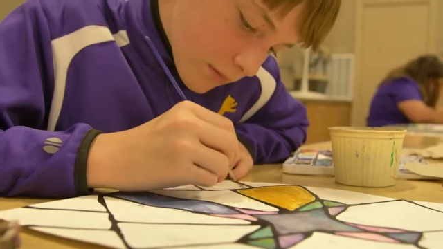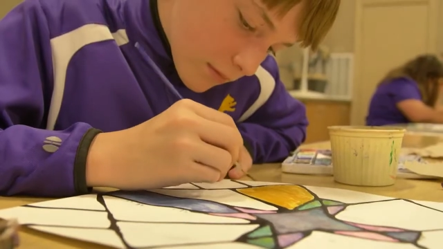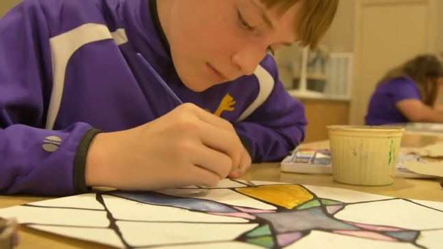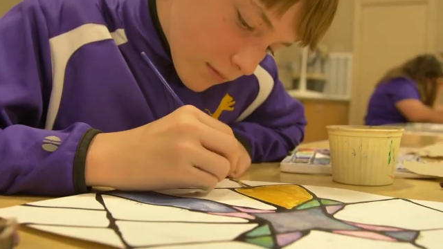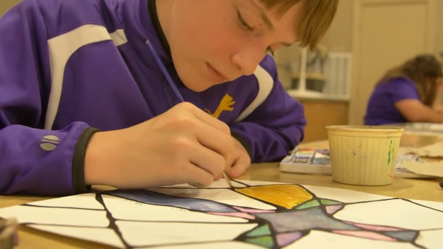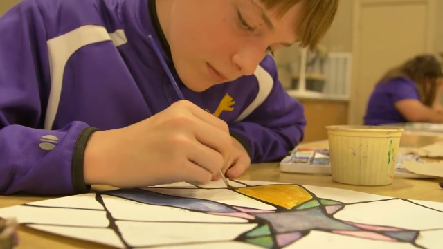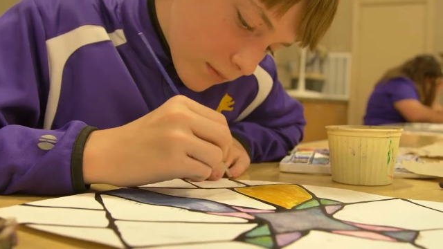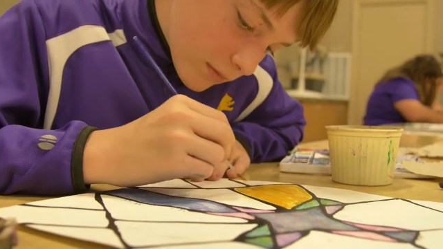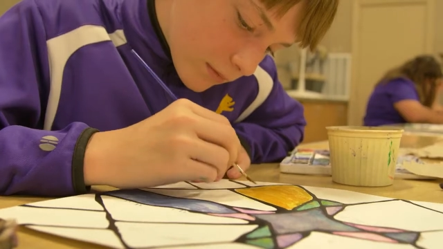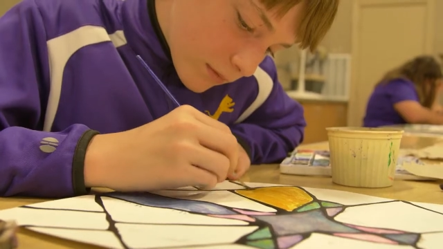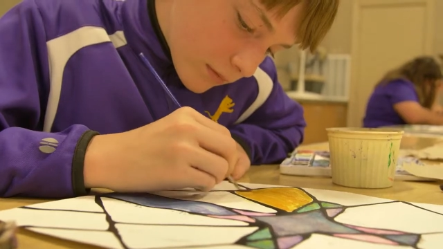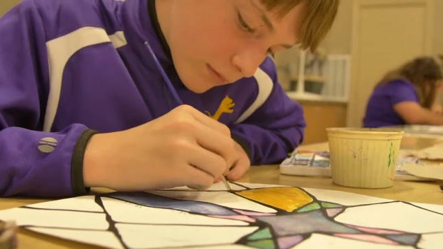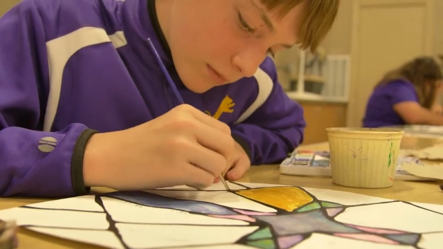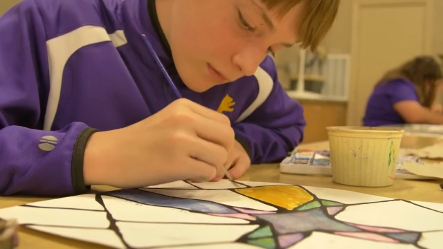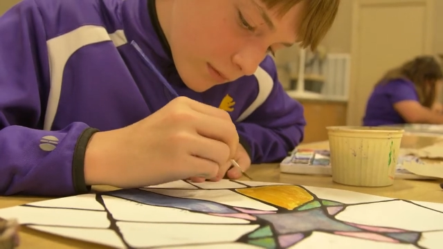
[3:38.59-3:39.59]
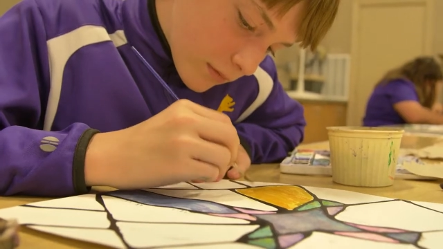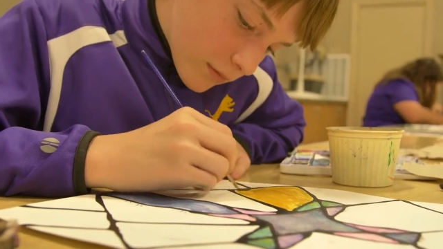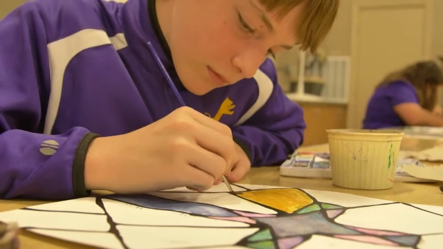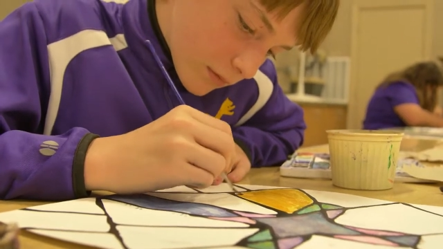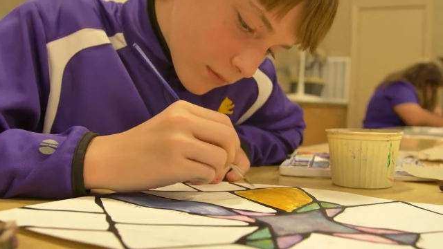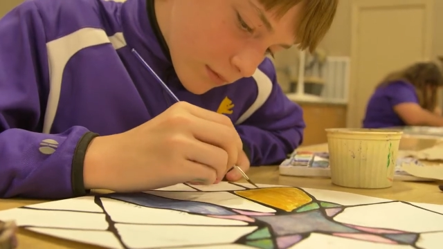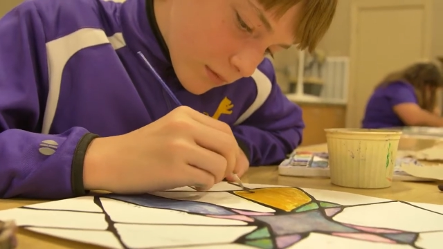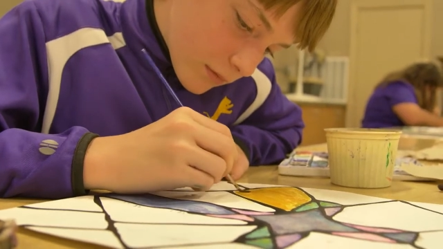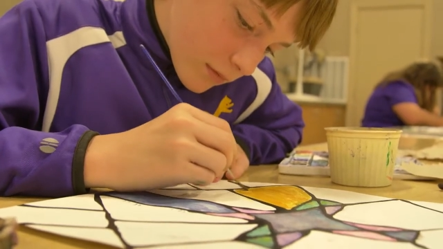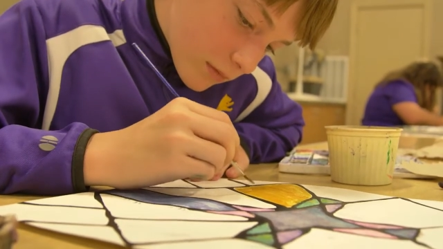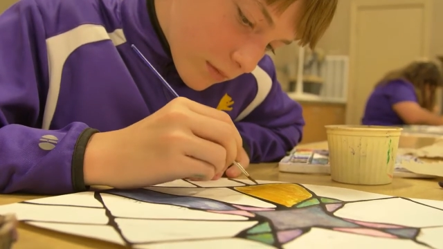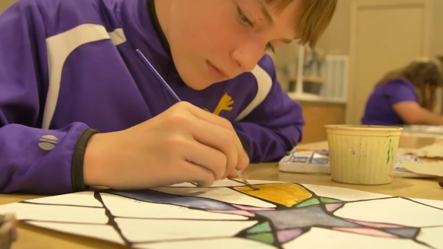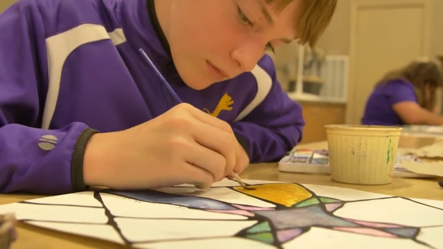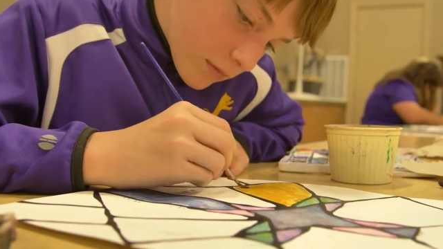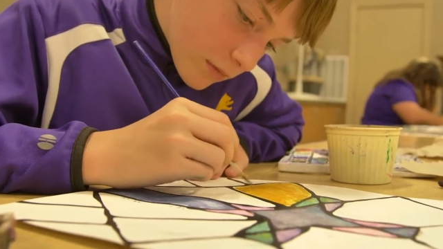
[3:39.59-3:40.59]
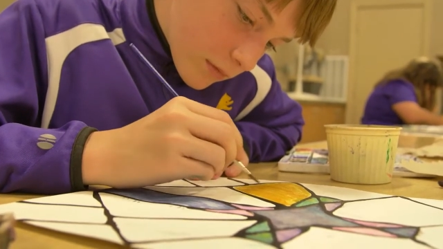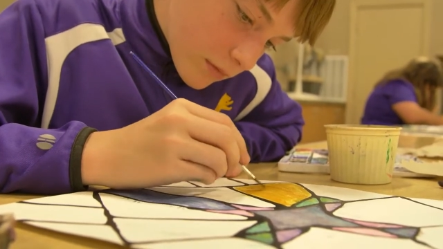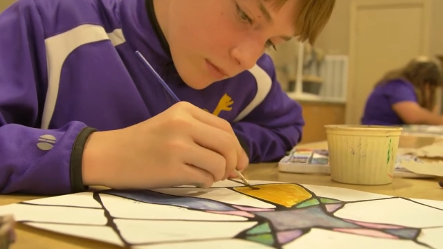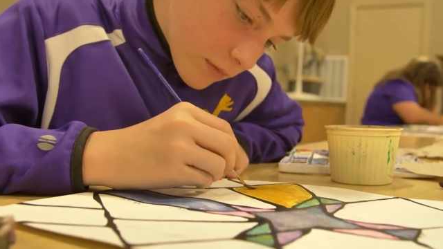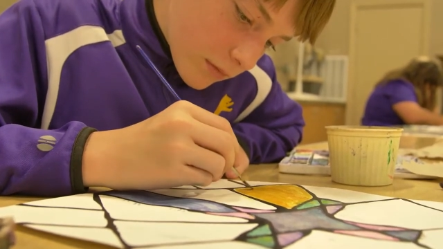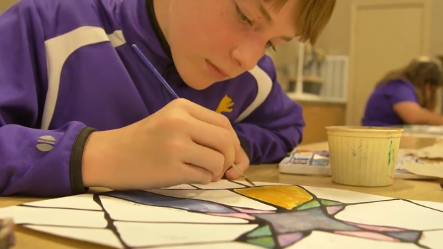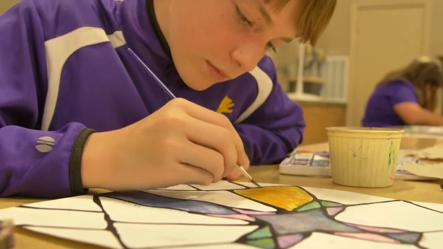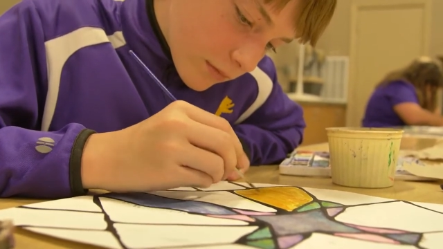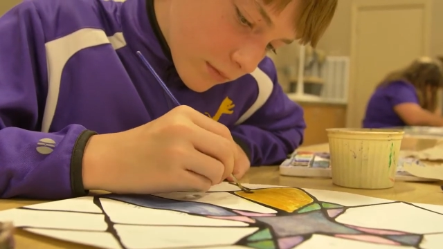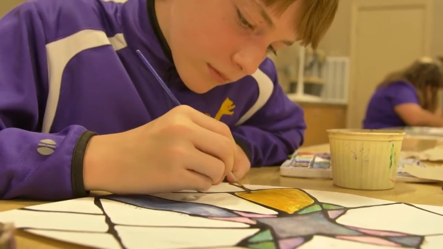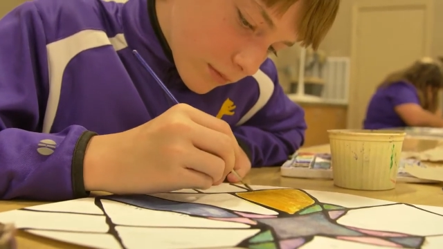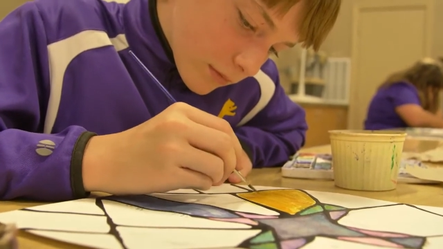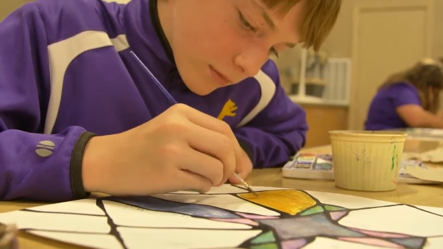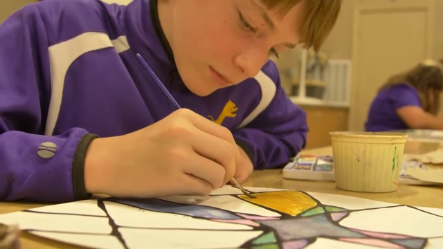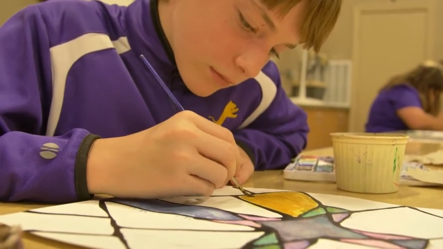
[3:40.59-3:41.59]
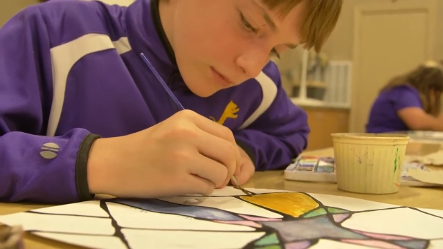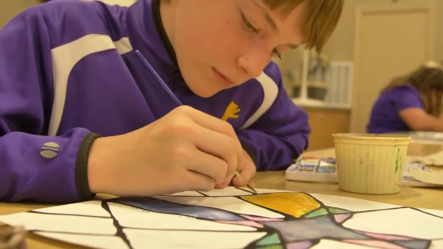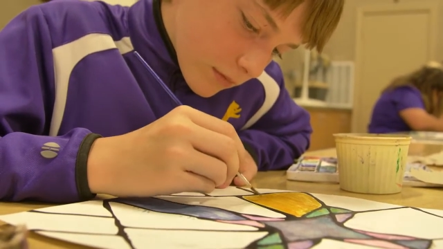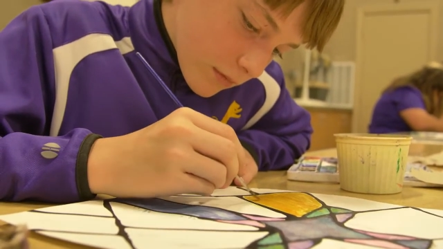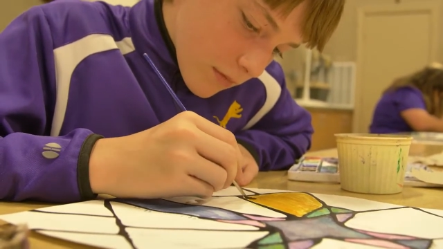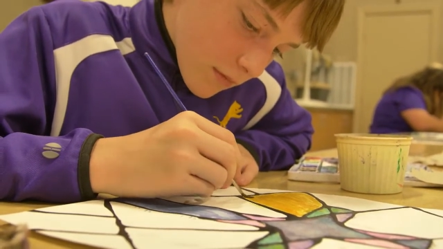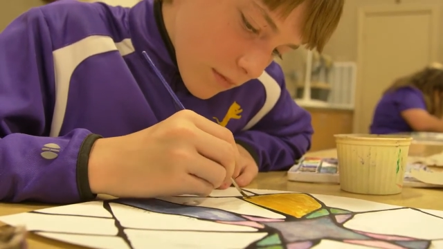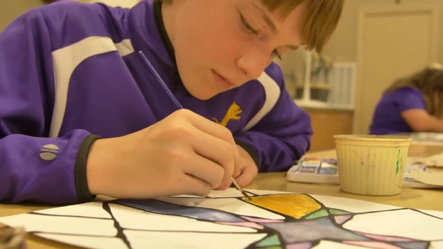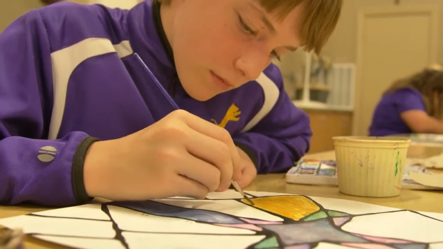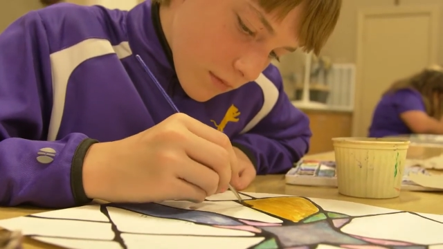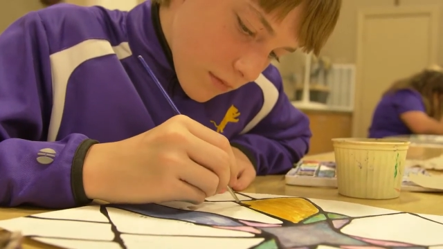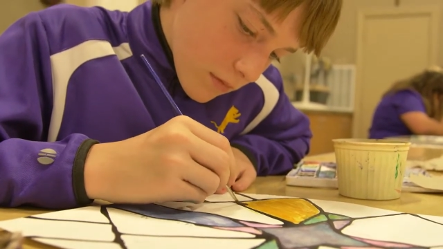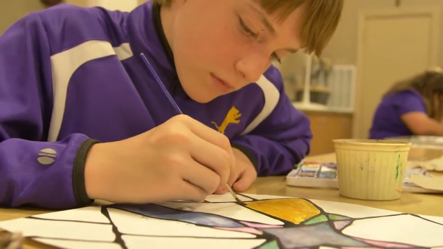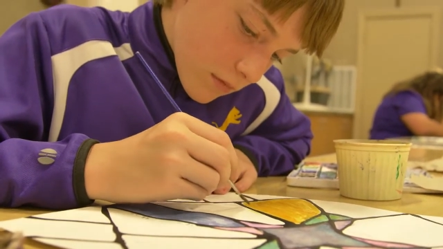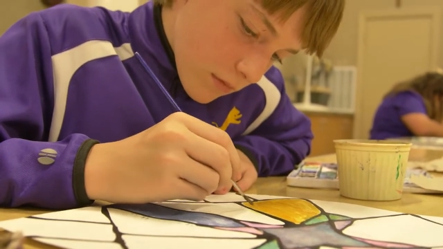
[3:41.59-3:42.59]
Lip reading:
Nobody's mouth can be seen.